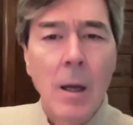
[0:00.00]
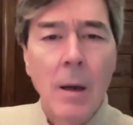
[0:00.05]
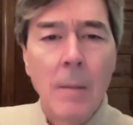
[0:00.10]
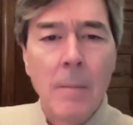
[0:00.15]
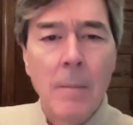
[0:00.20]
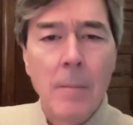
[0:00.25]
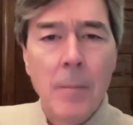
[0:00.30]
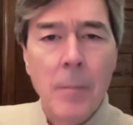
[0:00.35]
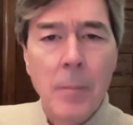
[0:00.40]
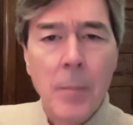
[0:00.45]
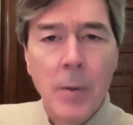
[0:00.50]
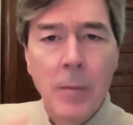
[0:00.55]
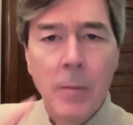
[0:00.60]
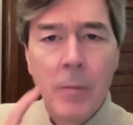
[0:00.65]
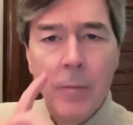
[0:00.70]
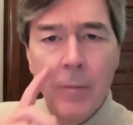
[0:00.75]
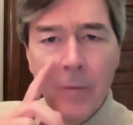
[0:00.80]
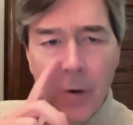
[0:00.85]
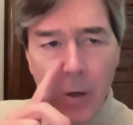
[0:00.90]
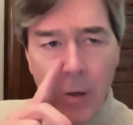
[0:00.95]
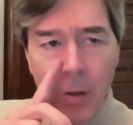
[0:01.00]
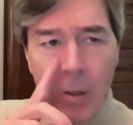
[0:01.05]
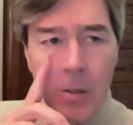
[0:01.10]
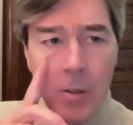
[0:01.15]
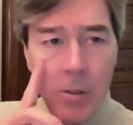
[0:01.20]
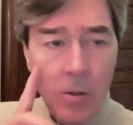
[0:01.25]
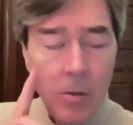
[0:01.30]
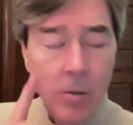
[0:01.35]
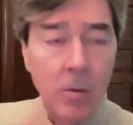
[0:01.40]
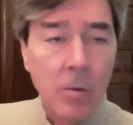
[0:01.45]
but
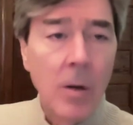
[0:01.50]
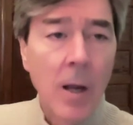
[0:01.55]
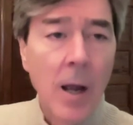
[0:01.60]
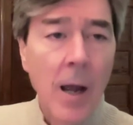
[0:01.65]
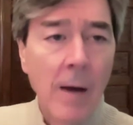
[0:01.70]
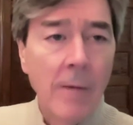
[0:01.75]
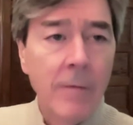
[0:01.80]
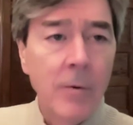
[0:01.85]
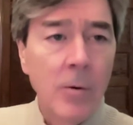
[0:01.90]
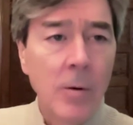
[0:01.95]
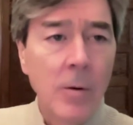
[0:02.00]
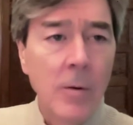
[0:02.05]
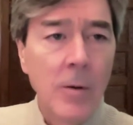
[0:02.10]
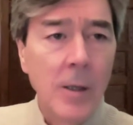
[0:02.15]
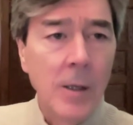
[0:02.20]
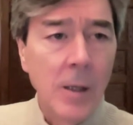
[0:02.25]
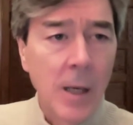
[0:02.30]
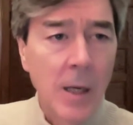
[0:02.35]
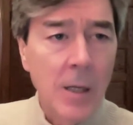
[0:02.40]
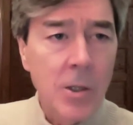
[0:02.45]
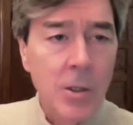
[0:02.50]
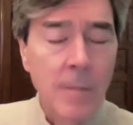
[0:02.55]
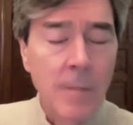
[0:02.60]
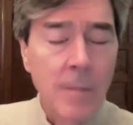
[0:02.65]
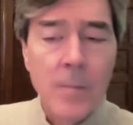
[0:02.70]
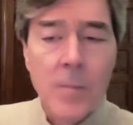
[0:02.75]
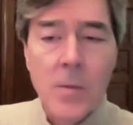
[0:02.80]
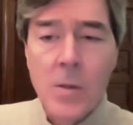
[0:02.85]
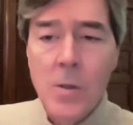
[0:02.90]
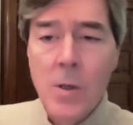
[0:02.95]
very soon after the
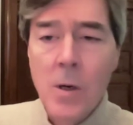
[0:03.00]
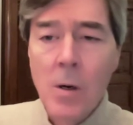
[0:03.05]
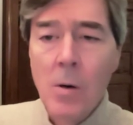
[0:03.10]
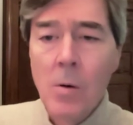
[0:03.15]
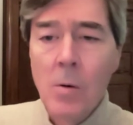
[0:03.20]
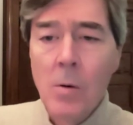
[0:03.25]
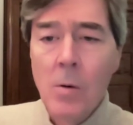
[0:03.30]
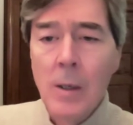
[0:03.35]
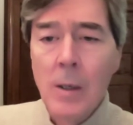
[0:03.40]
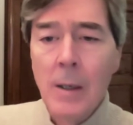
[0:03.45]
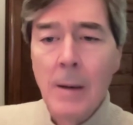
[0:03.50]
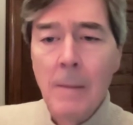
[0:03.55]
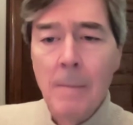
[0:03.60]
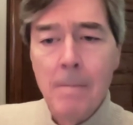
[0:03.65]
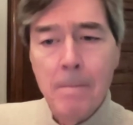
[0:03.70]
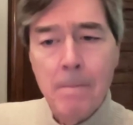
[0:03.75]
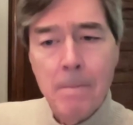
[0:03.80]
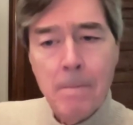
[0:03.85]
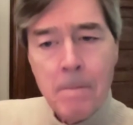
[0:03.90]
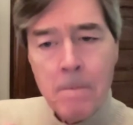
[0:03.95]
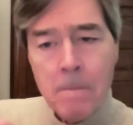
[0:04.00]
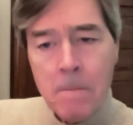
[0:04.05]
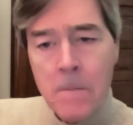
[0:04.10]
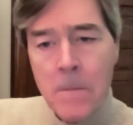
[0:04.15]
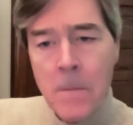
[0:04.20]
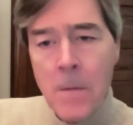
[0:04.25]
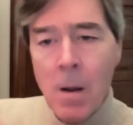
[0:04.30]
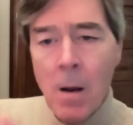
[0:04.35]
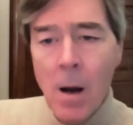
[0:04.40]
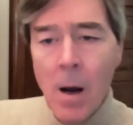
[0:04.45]
election. So
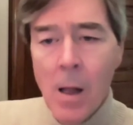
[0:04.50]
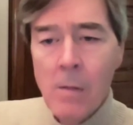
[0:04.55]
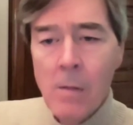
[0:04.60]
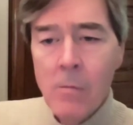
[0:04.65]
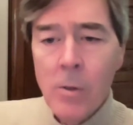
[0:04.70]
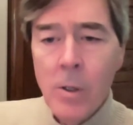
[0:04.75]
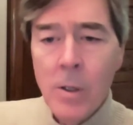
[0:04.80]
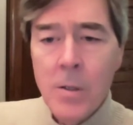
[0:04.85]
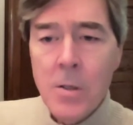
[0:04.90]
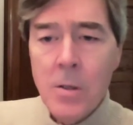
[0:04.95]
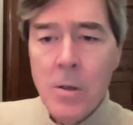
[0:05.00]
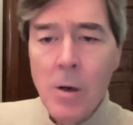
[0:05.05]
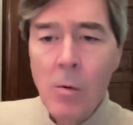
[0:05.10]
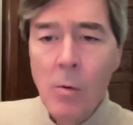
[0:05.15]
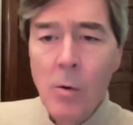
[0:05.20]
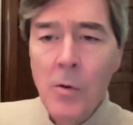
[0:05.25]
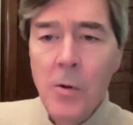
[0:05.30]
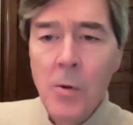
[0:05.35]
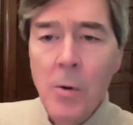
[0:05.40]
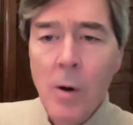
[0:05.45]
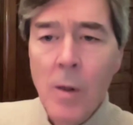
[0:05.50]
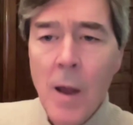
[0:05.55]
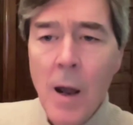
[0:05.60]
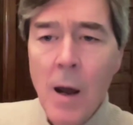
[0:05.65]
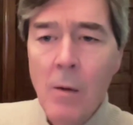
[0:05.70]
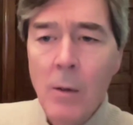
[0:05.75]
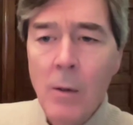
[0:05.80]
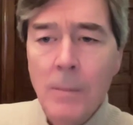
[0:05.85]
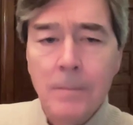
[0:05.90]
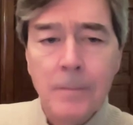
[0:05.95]
Oliver, let's start with you on
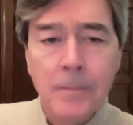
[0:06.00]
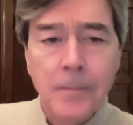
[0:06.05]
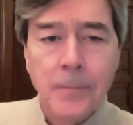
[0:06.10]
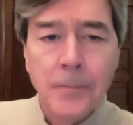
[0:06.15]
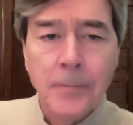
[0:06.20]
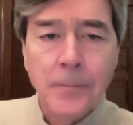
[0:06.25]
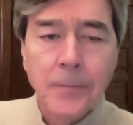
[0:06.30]
that one.